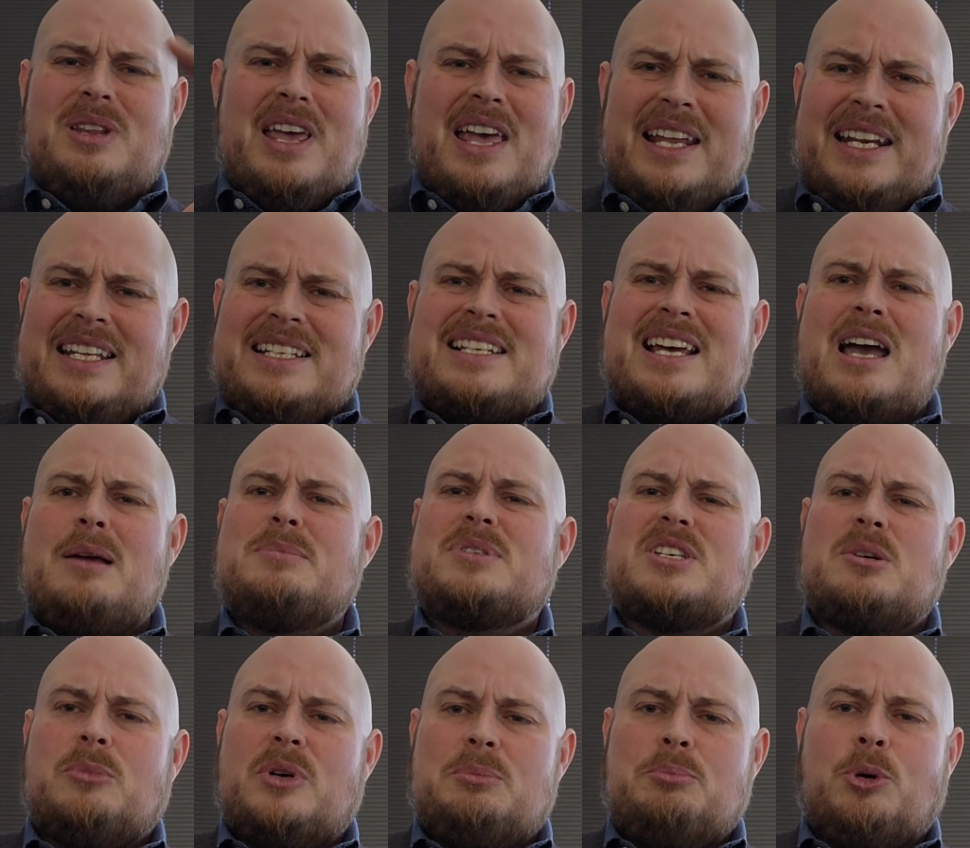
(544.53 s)
anytime
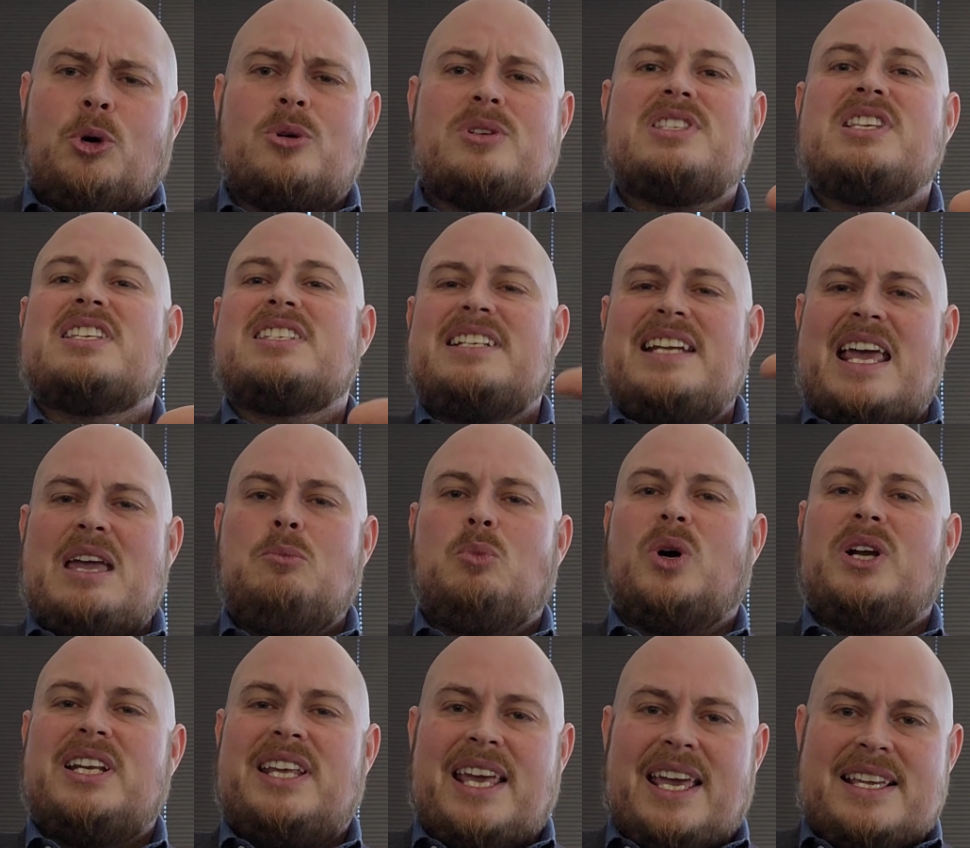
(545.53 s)
someone pulls this name
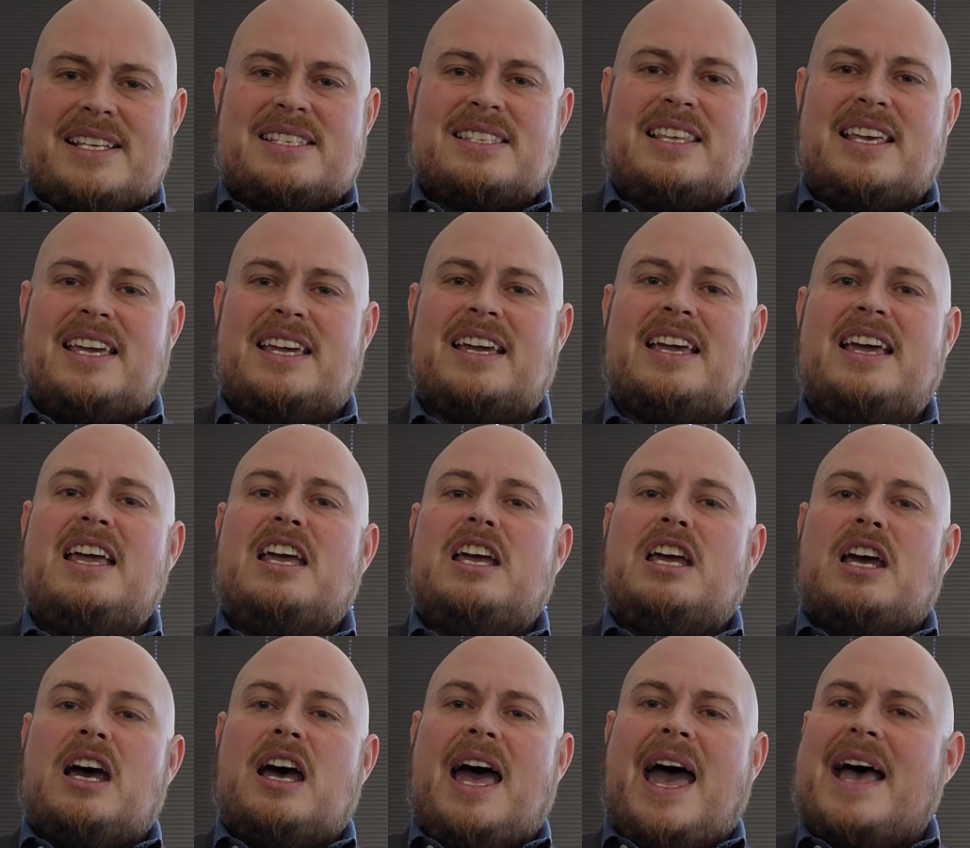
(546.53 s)
one case thing,
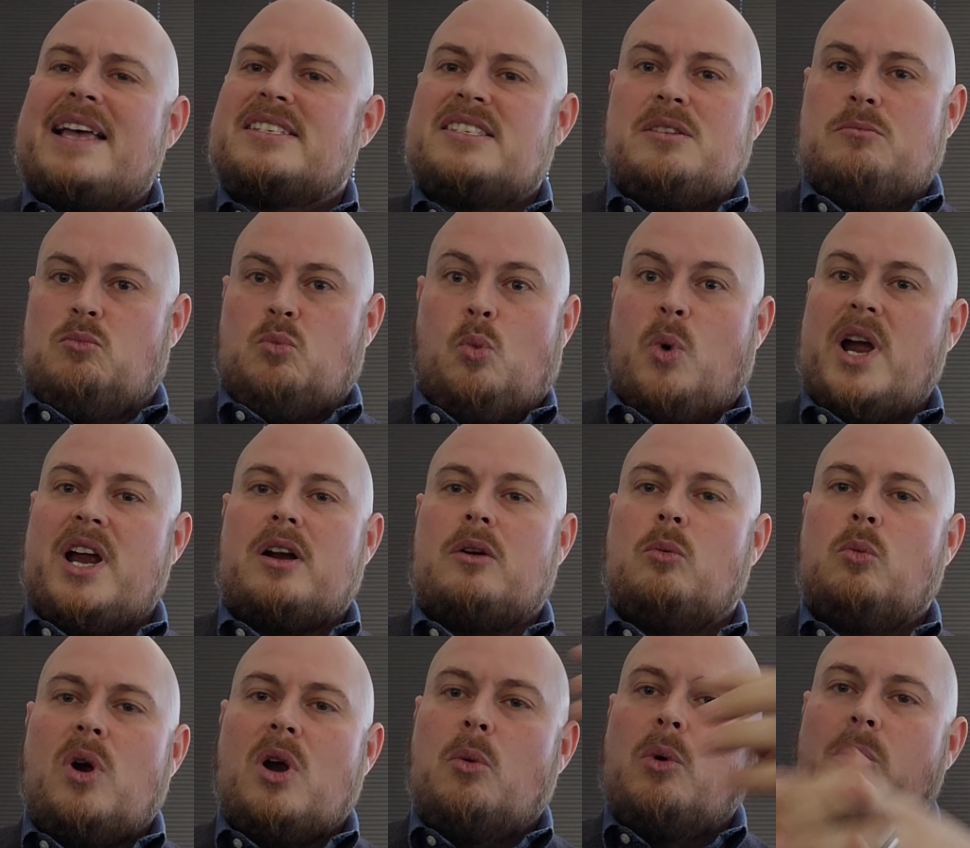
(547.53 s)
ask them where
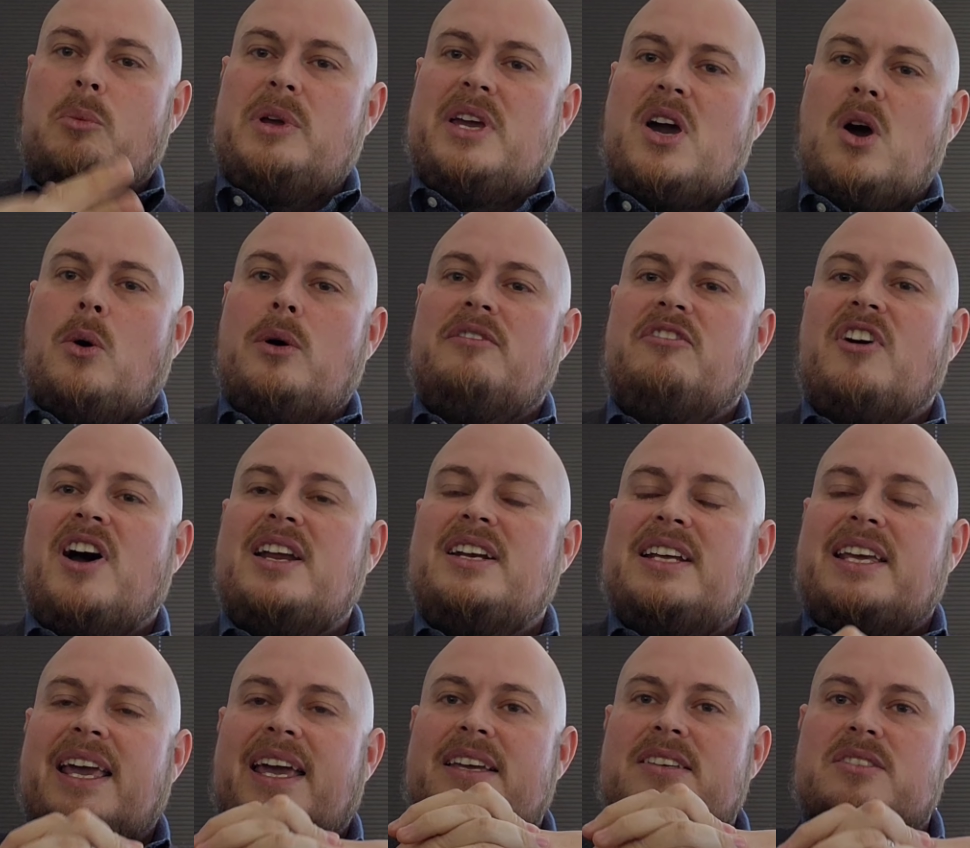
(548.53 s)
would we go and find a
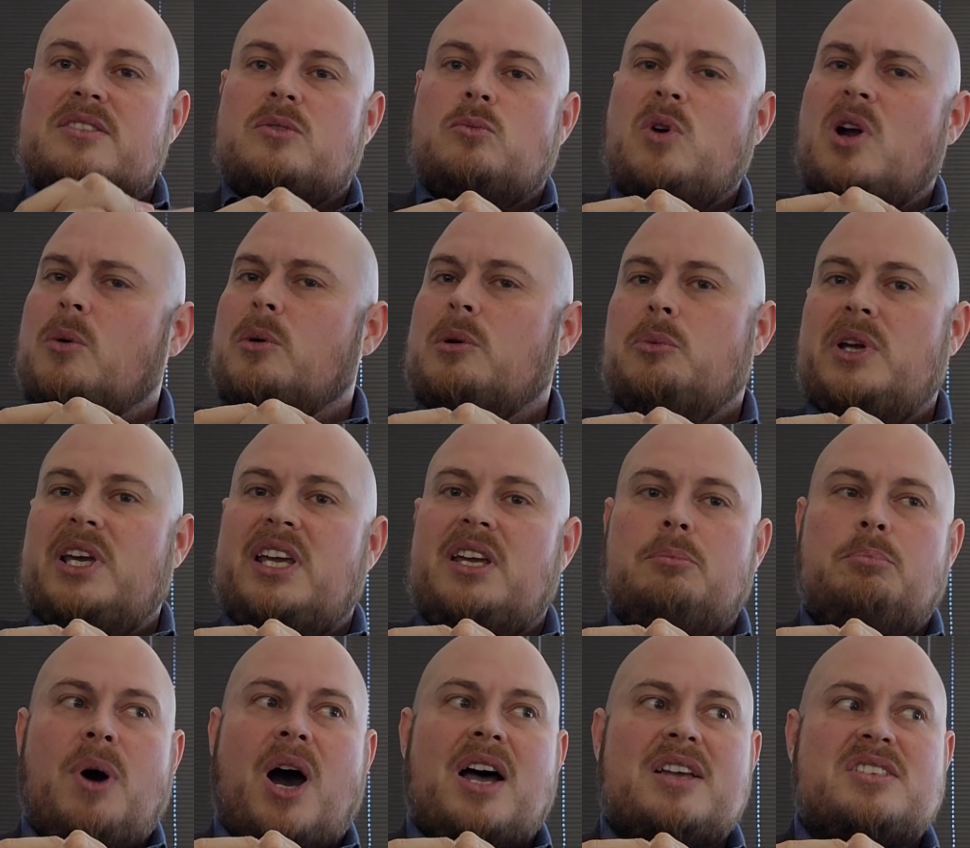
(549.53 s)
case? Where would we
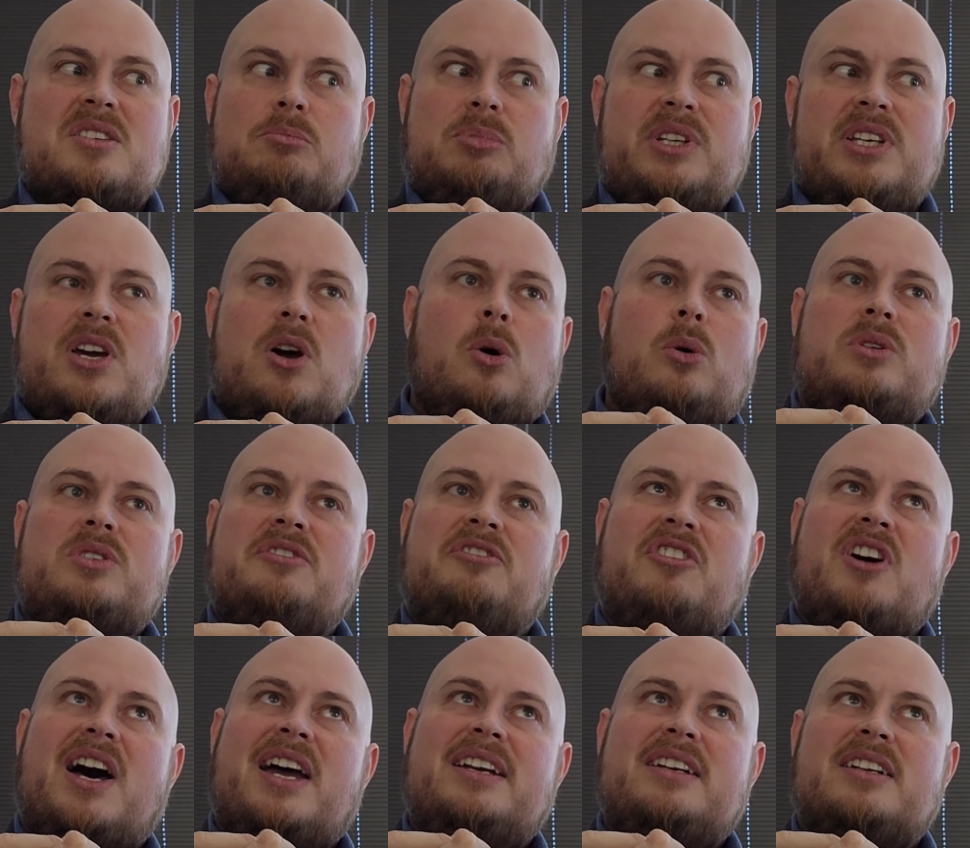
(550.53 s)
possibly go to
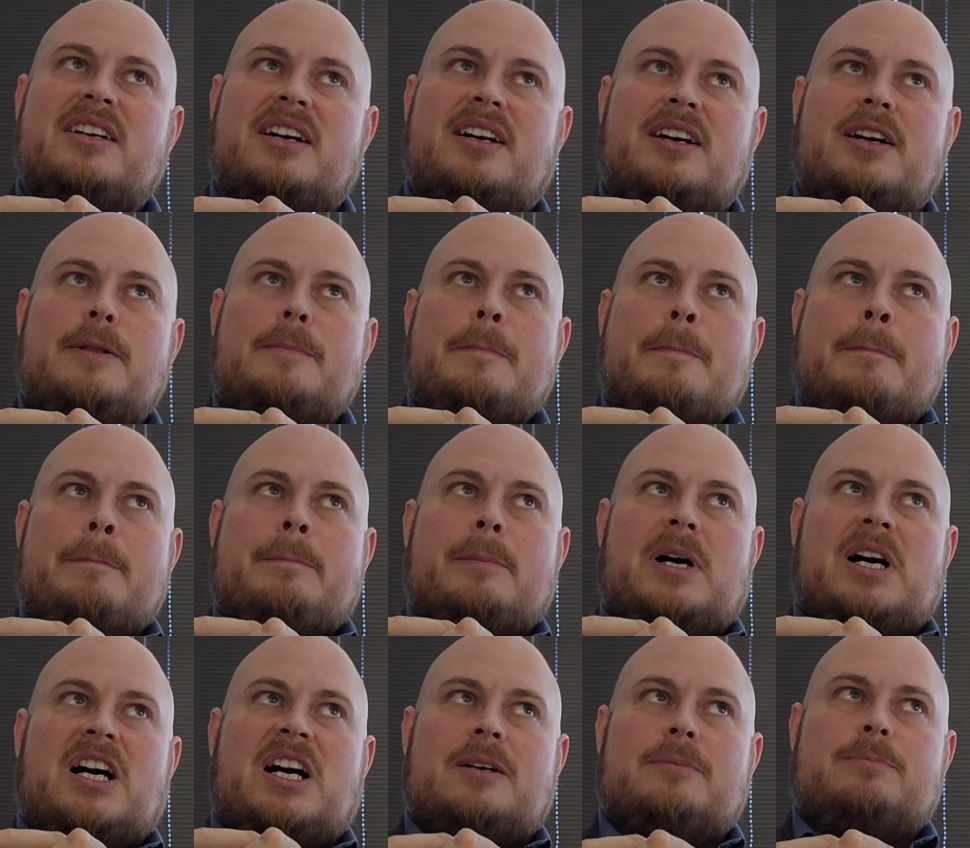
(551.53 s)
find
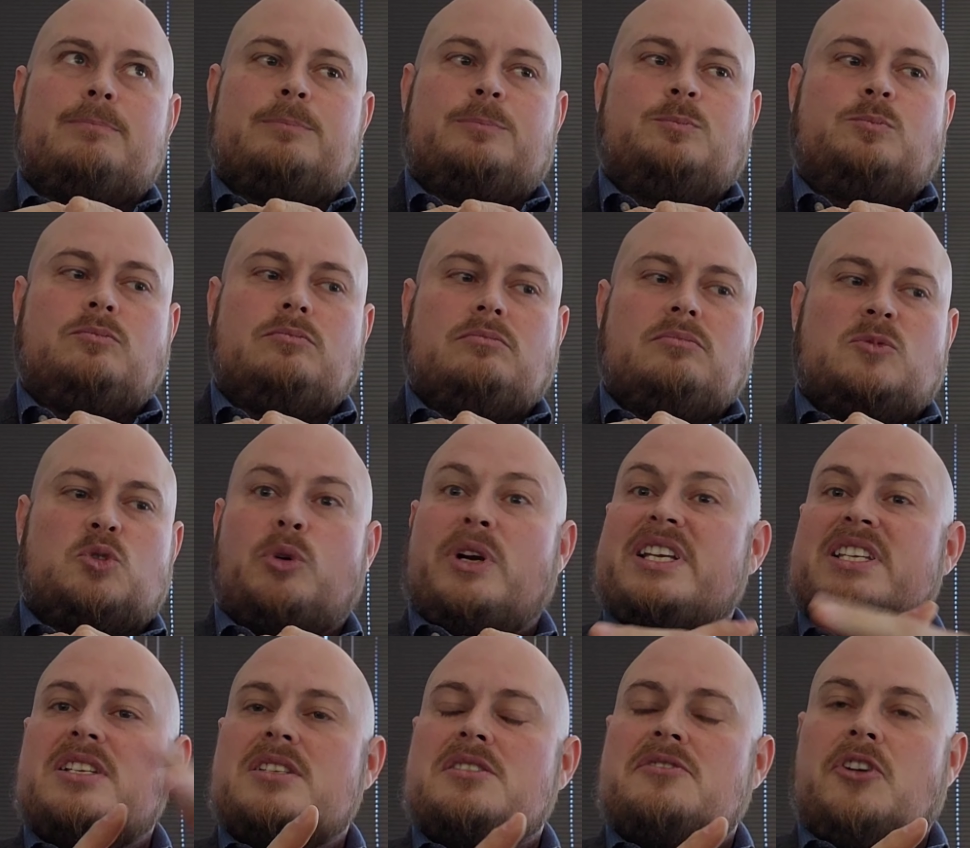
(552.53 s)

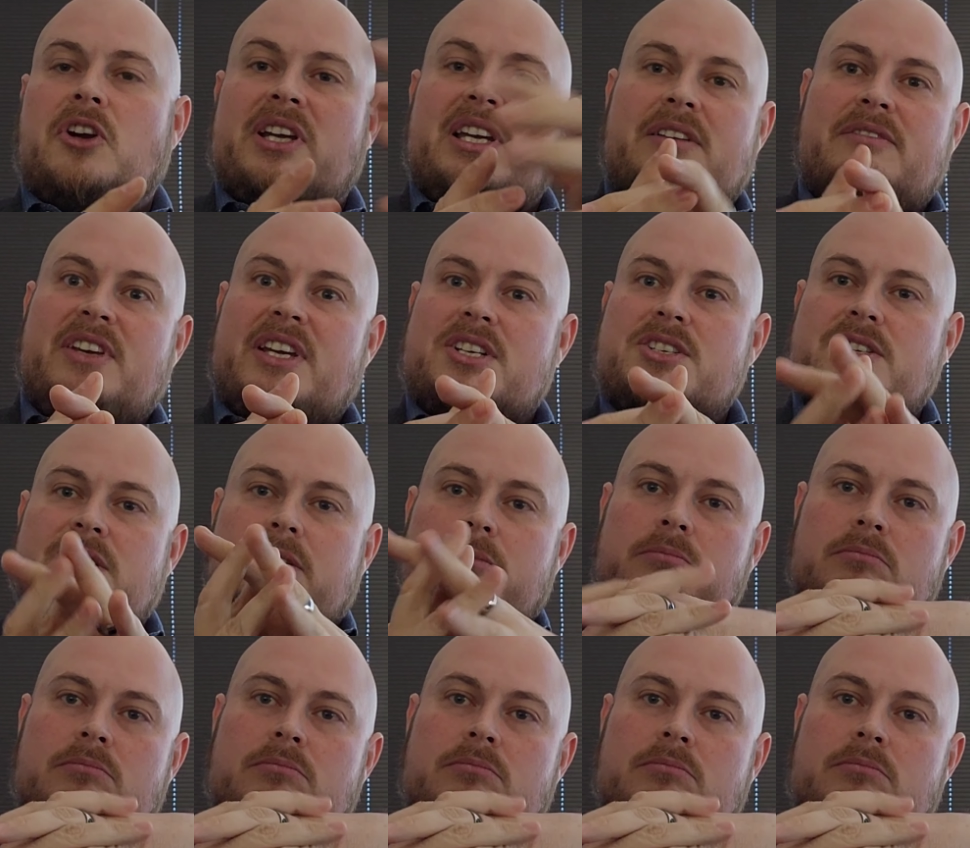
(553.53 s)
reasons for conviction?